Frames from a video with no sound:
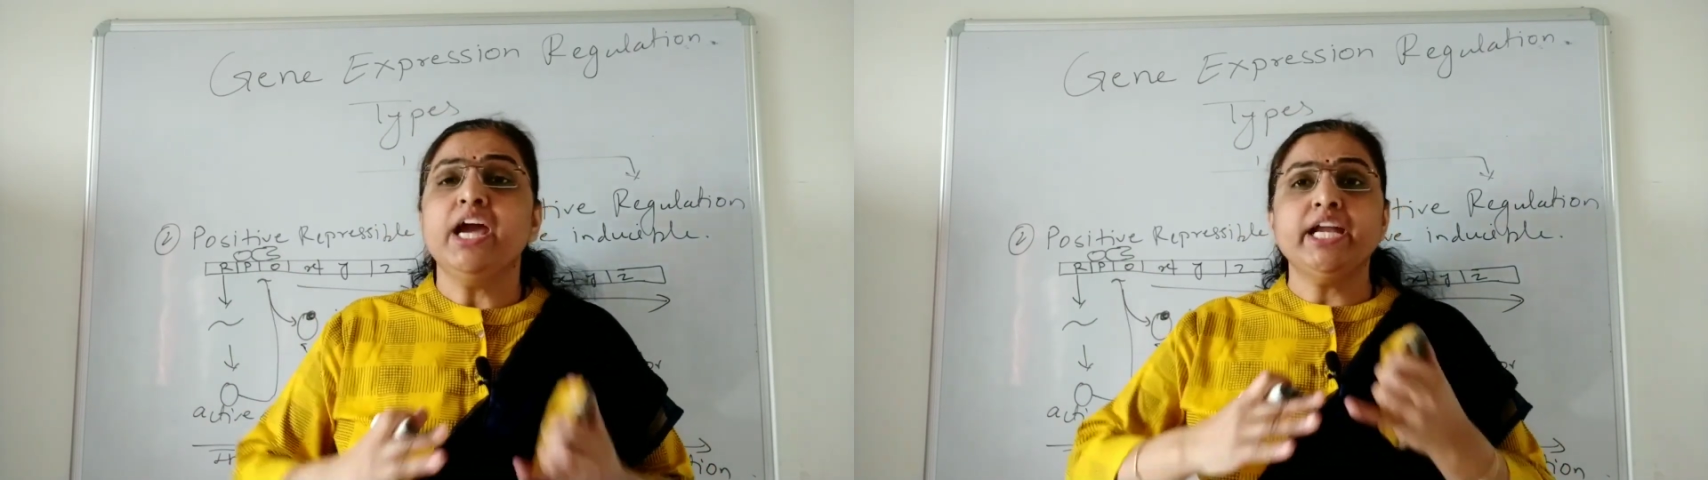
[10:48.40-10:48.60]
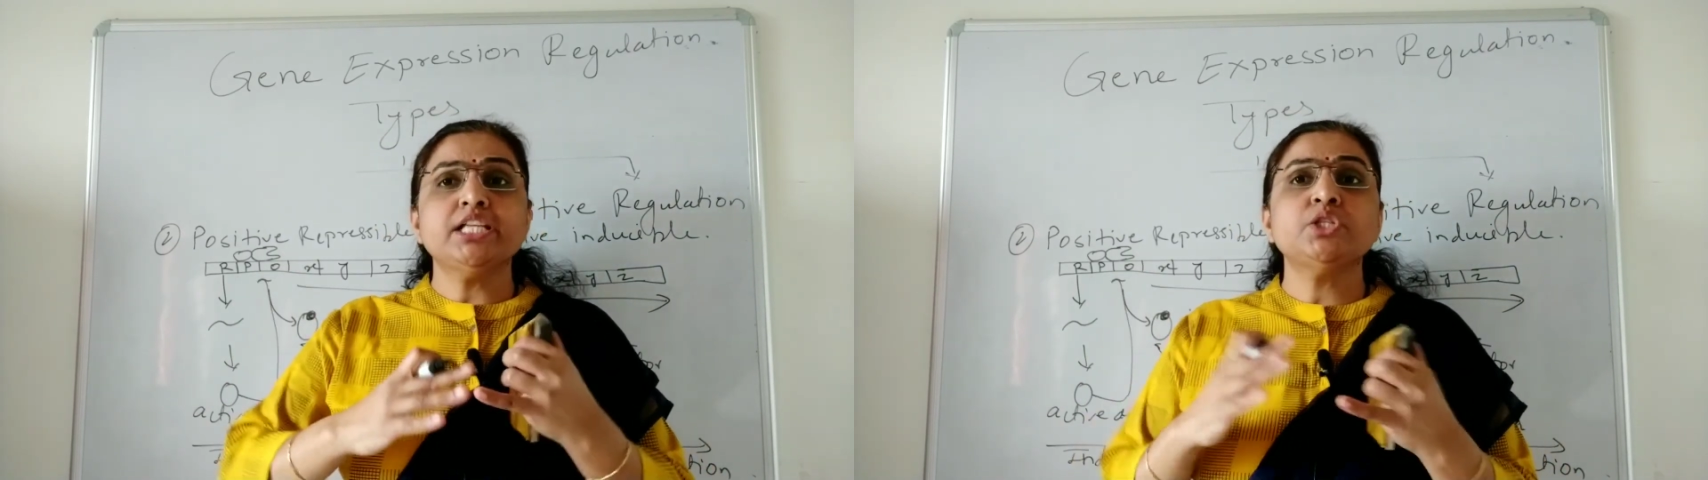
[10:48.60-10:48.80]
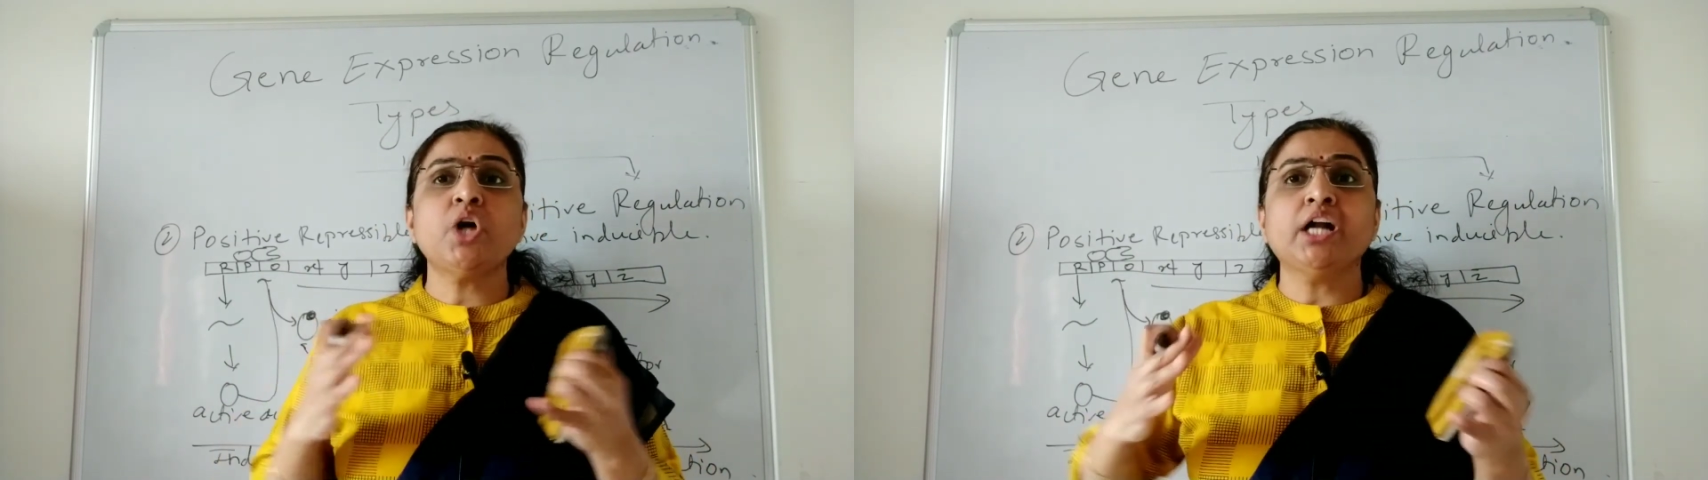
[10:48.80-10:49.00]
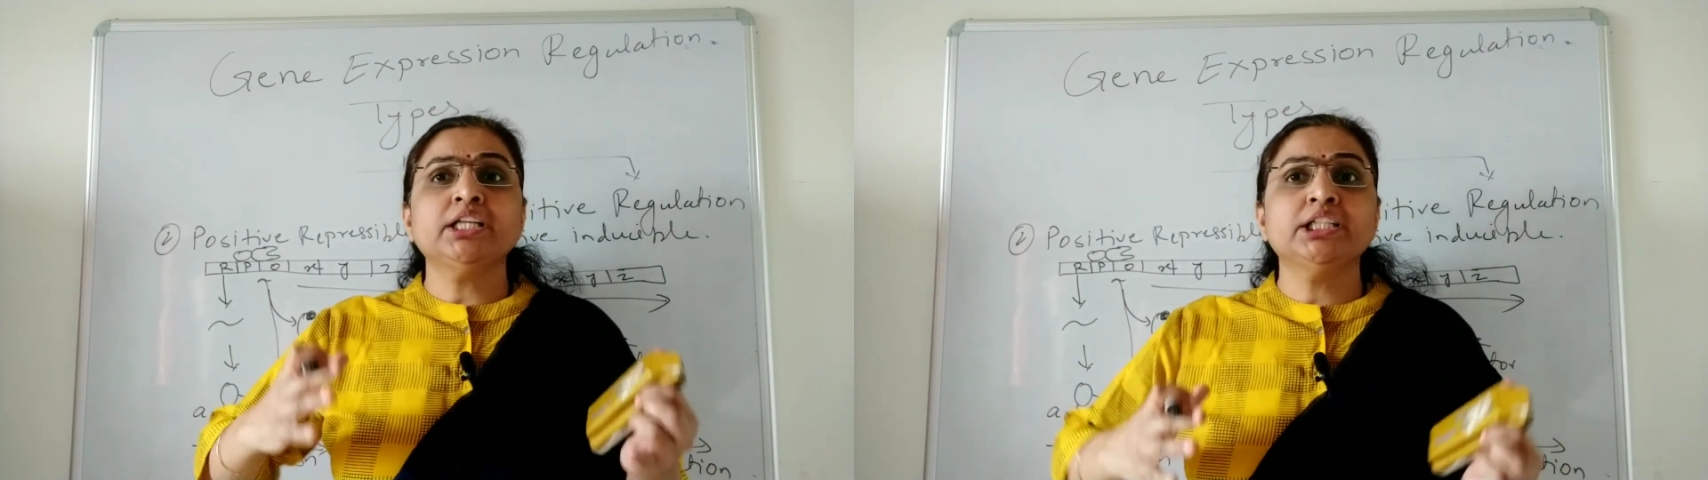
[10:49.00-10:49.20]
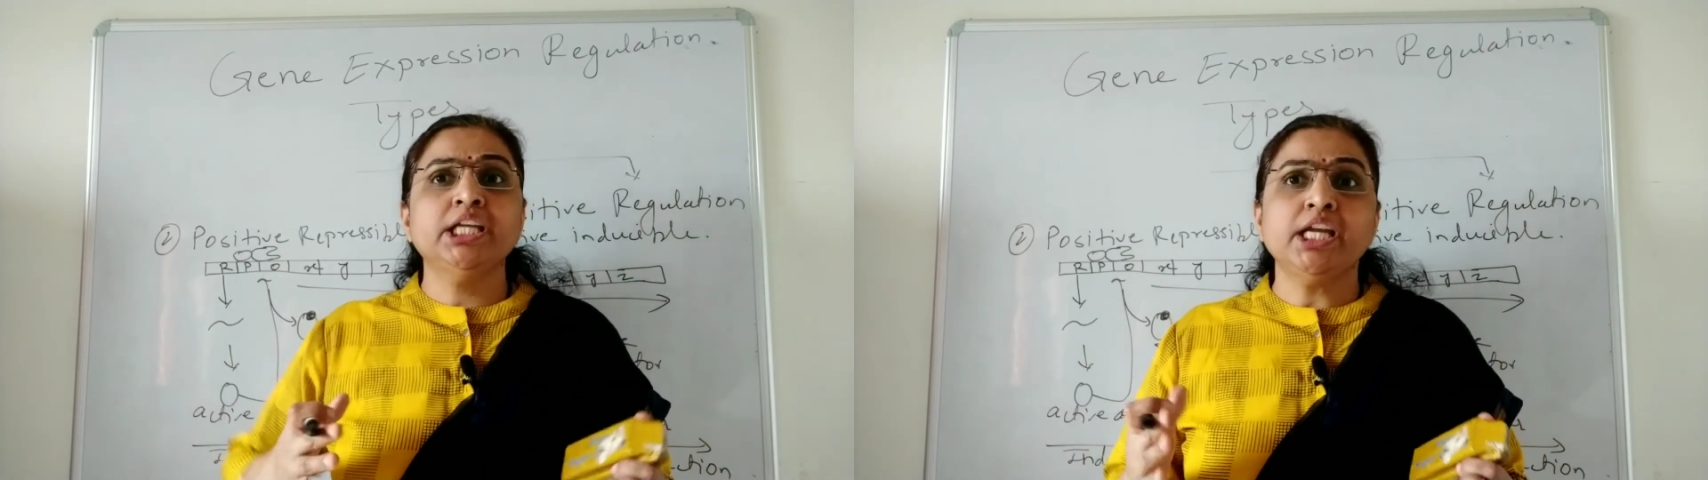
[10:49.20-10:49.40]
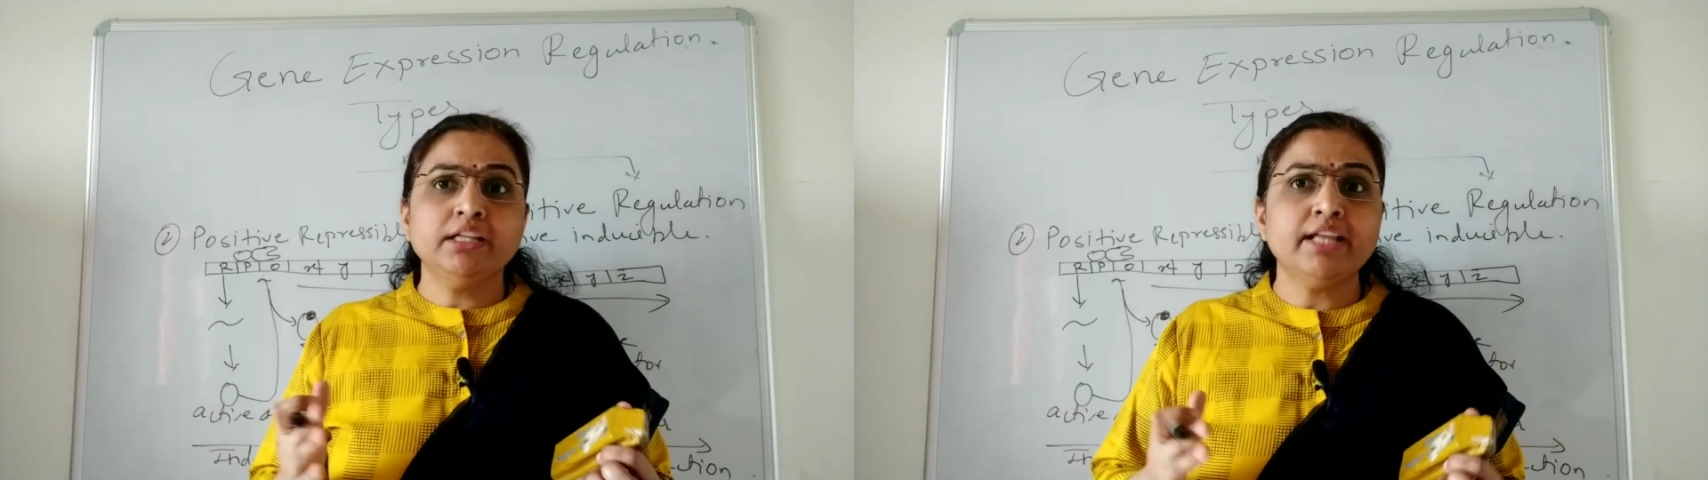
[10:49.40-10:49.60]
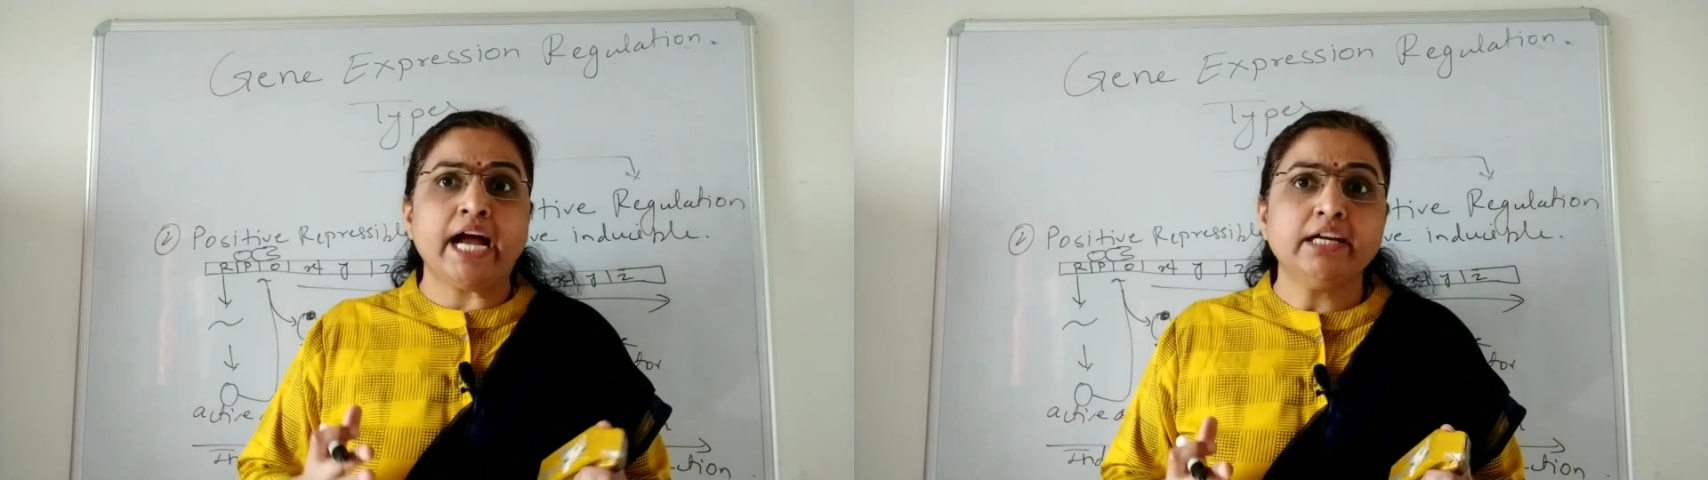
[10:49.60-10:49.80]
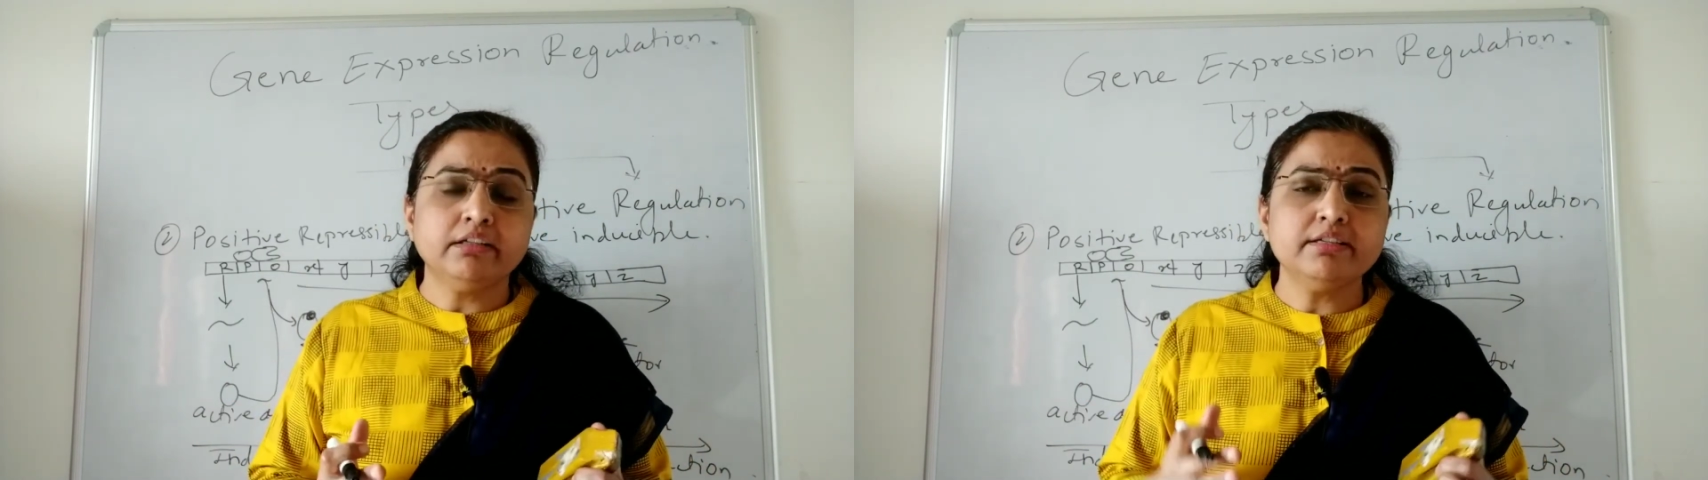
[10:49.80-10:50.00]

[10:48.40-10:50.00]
It is not a thing that